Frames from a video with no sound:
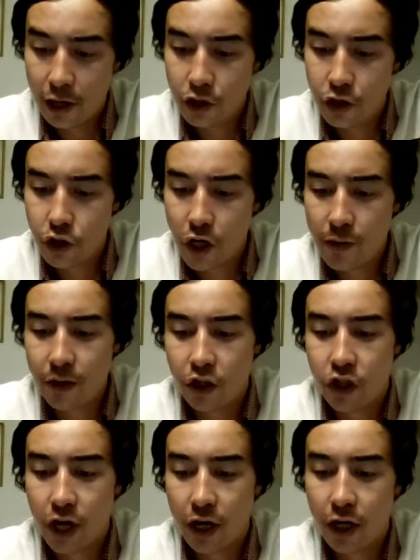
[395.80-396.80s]
Airstream
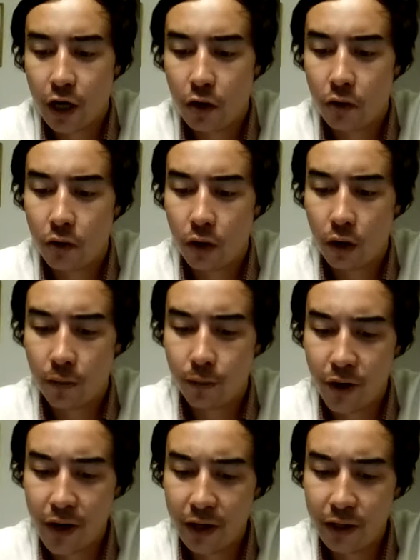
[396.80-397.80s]
and Jayco are
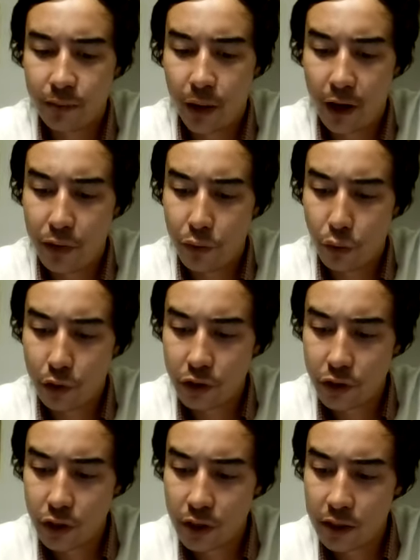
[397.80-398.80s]
brands by Thor
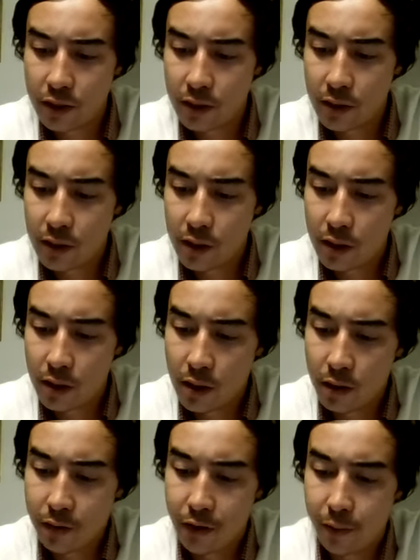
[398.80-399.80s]
Industries.
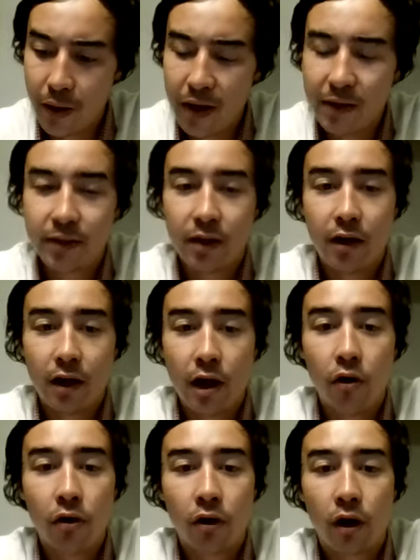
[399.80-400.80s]
They're based in
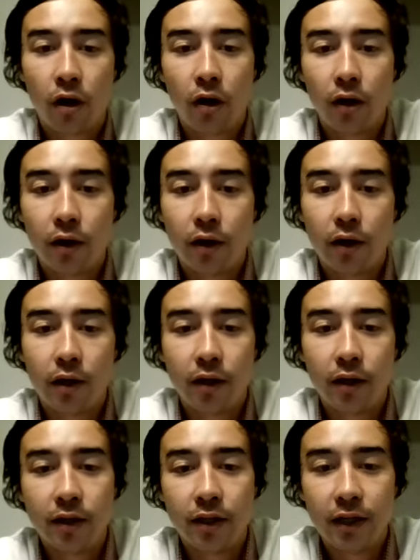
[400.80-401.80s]
Elkhart,
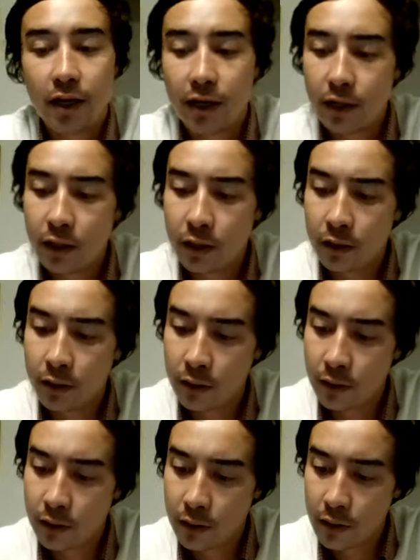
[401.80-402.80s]
Indiana,
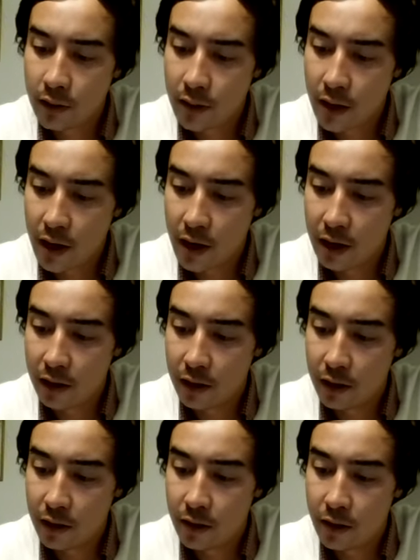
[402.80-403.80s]

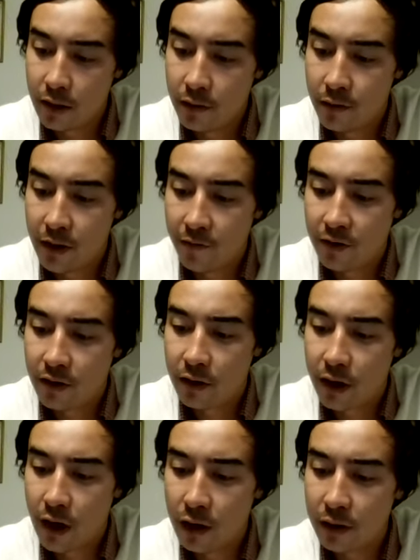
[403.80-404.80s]
and they've
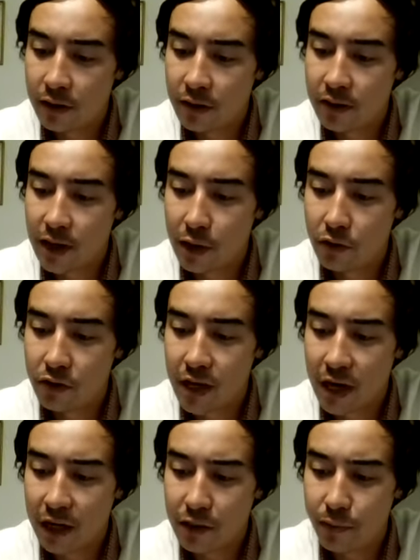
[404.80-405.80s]
cut sales
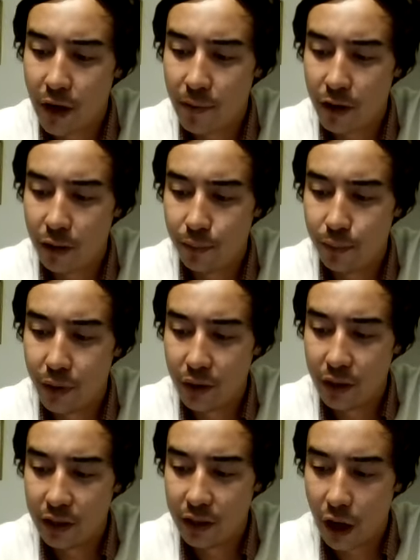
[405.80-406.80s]
guidance by about a
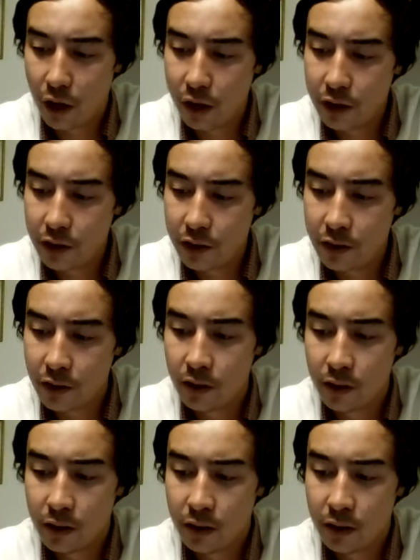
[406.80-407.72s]
billion dollars,